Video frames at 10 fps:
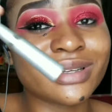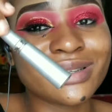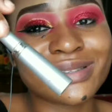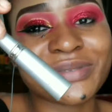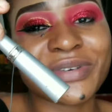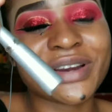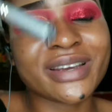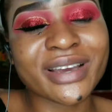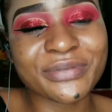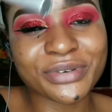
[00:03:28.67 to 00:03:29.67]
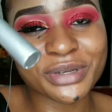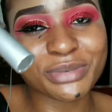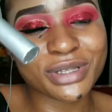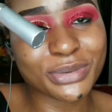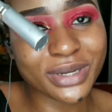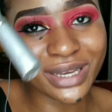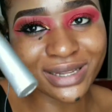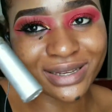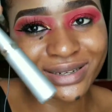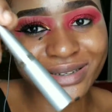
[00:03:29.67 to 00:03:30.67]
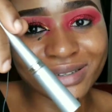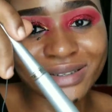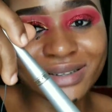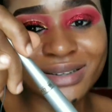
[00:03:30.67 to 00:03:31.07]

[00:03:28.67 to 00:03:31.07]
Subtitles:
It's a very affordable liquid eyeliner,